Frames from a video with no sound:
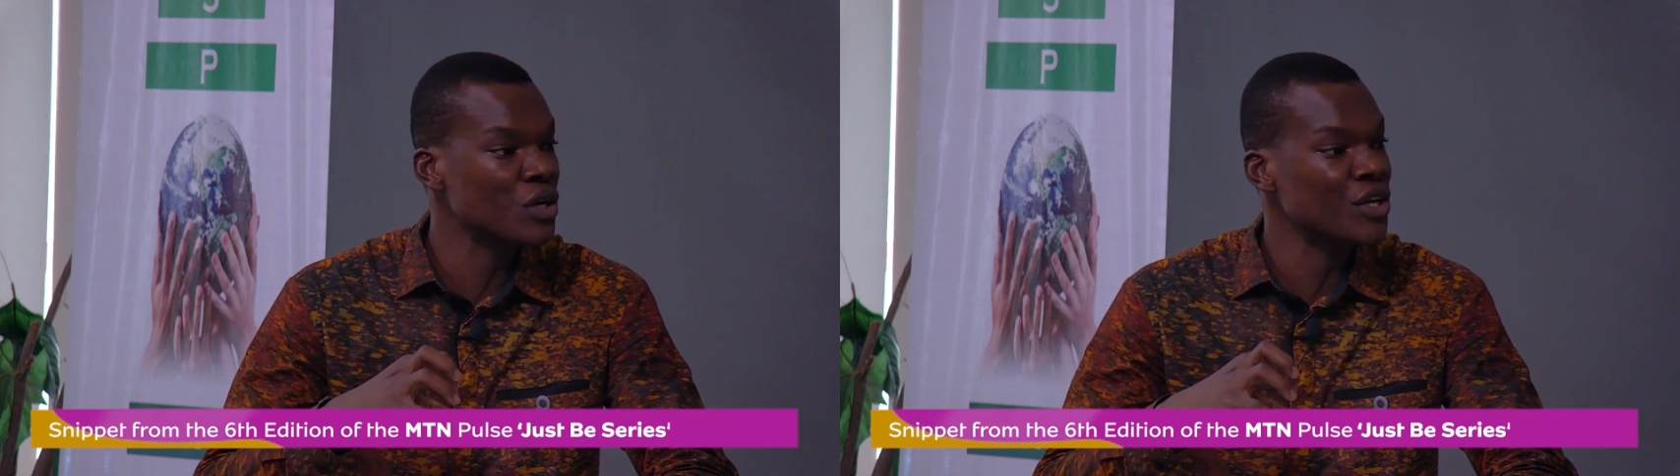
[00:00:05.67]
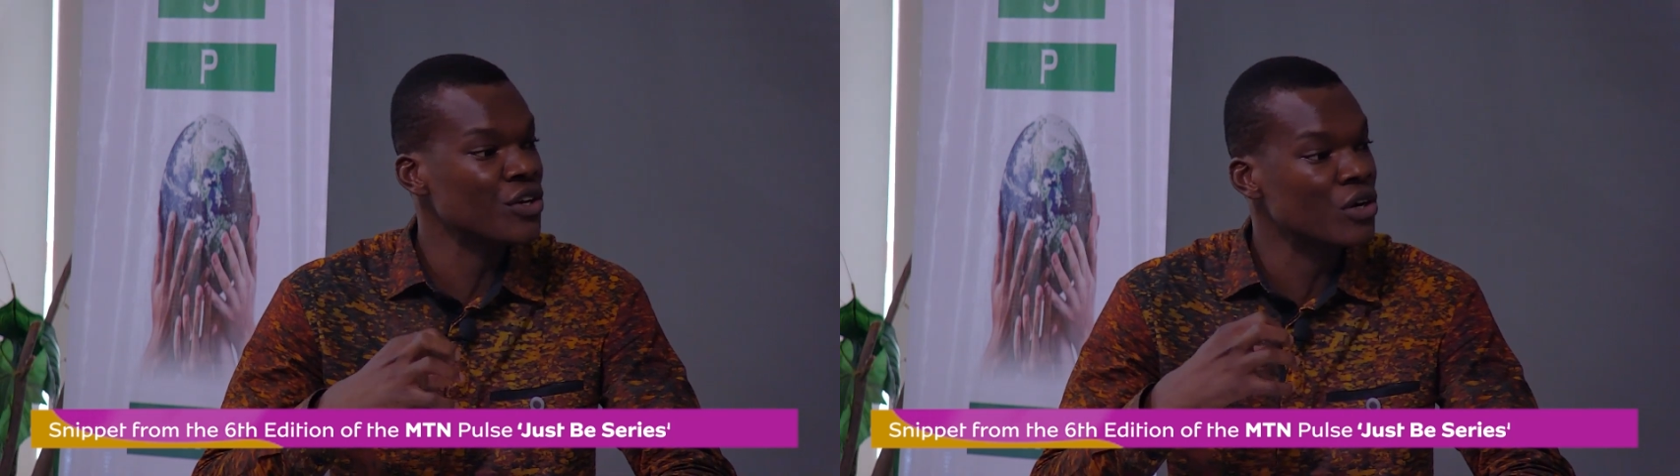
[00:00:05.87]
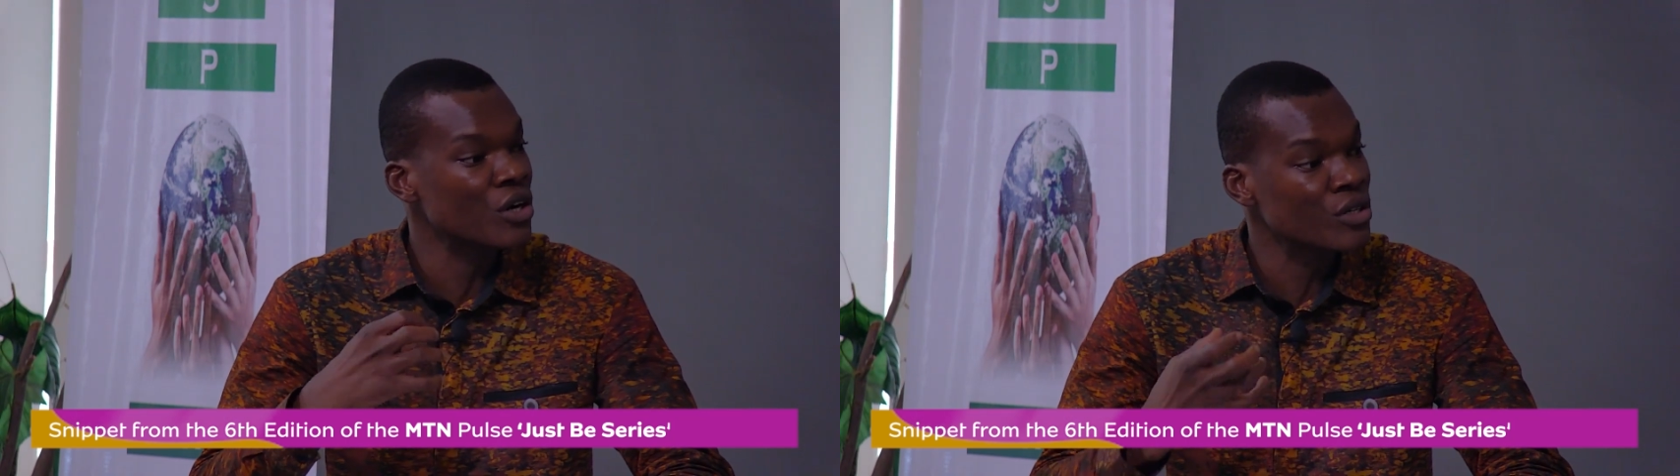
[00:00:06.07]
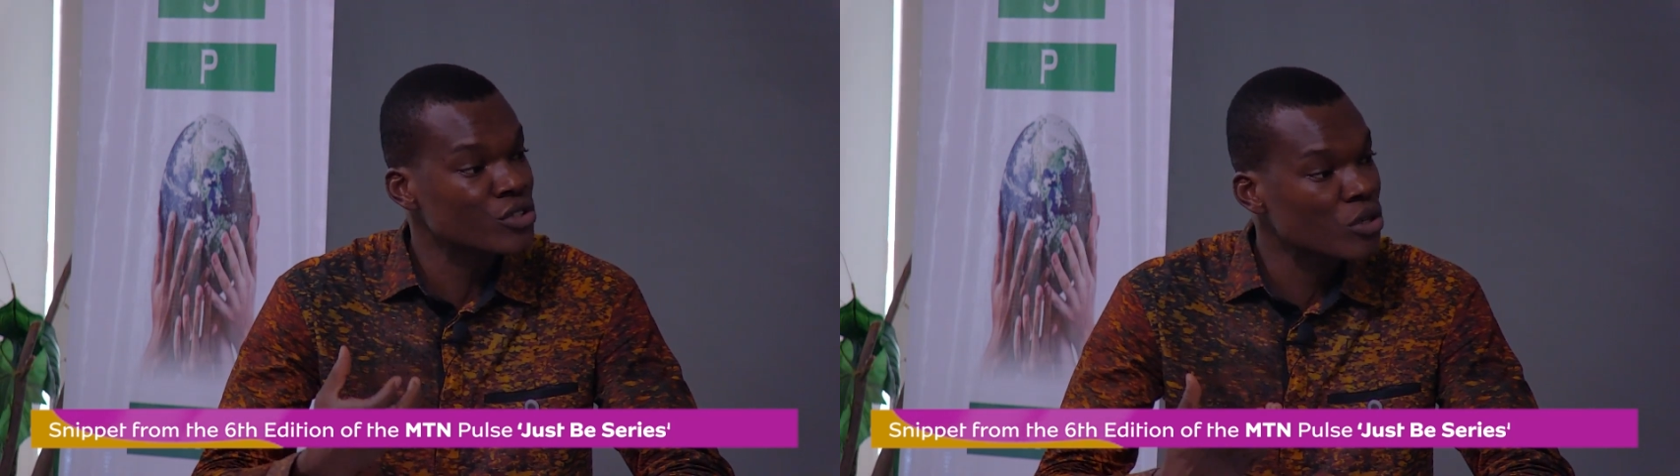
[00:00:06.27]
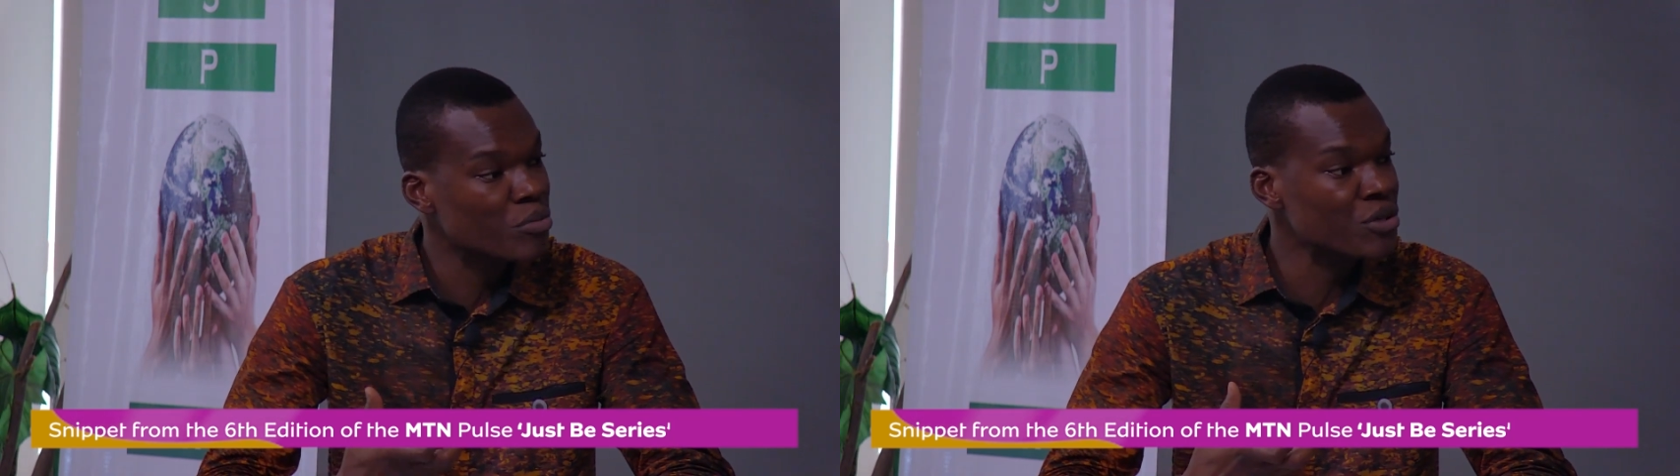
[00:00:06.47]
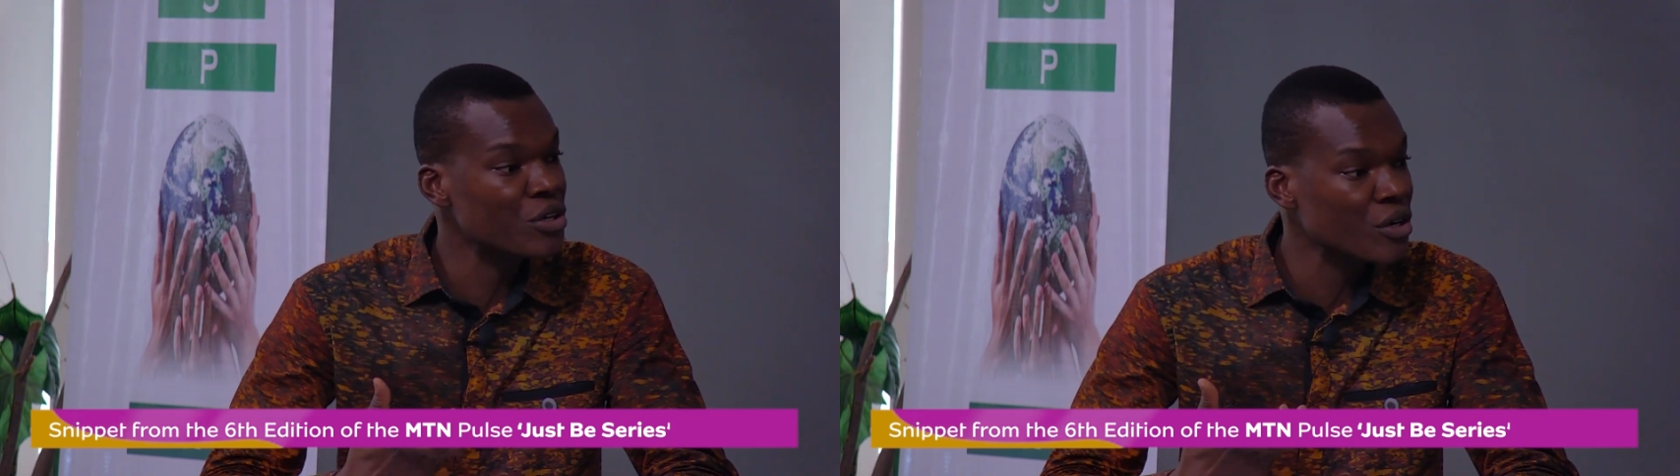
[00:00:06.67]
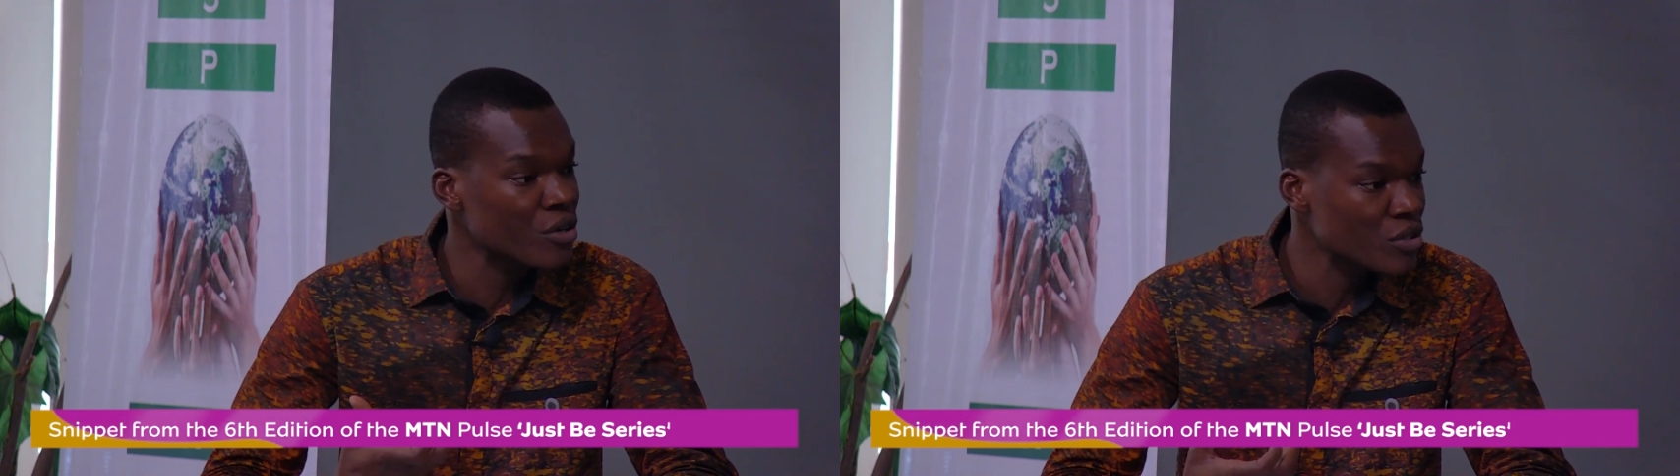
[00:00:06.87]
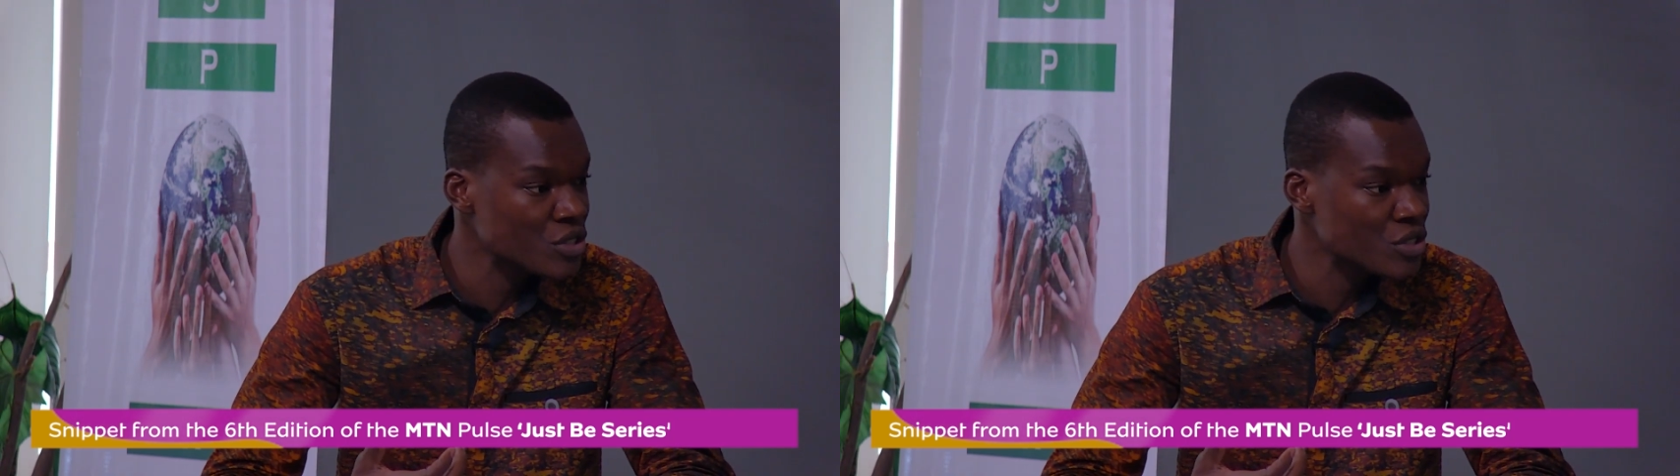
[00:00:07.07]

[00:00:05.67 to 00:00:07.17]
in your entrepreneurial